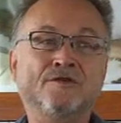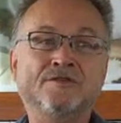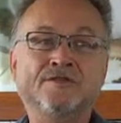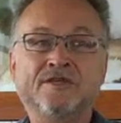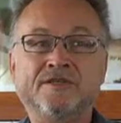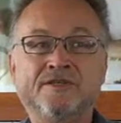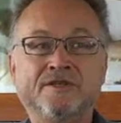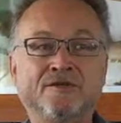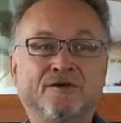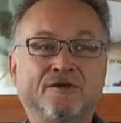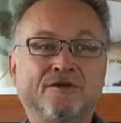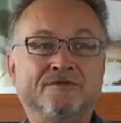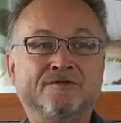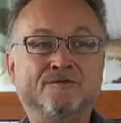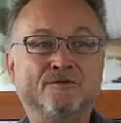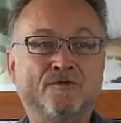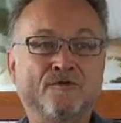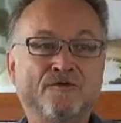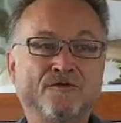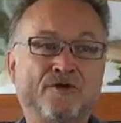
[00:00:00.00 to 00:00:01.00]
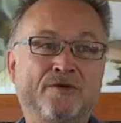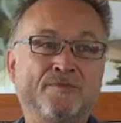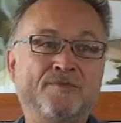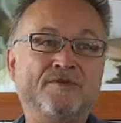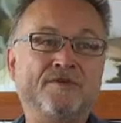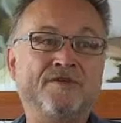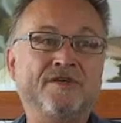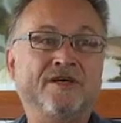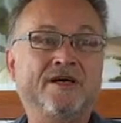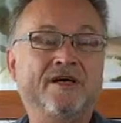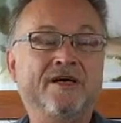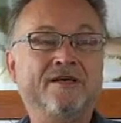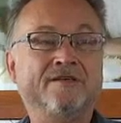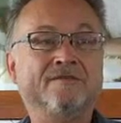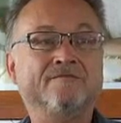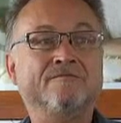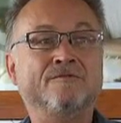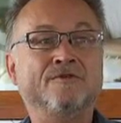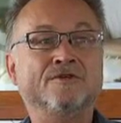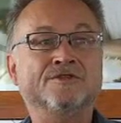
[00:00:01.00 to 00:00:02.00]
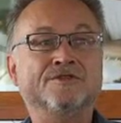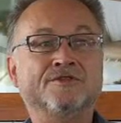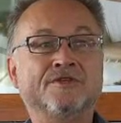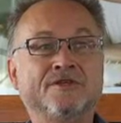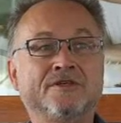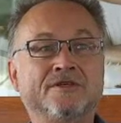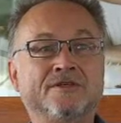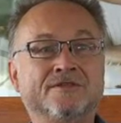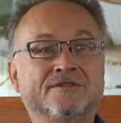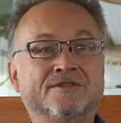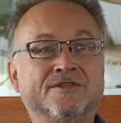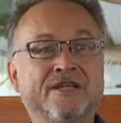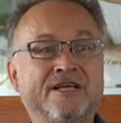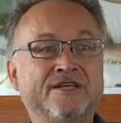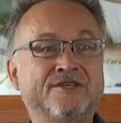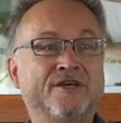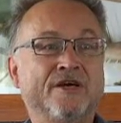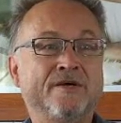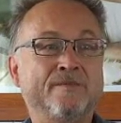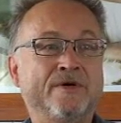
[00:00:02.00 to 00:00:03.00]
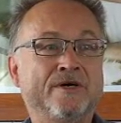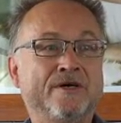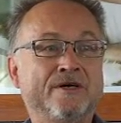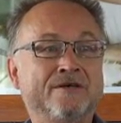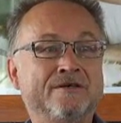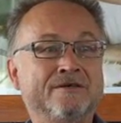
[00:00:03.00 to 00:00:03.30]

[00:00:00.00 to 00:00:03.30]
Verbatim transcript: sitting on rooftops here, I was still a sledgehammer,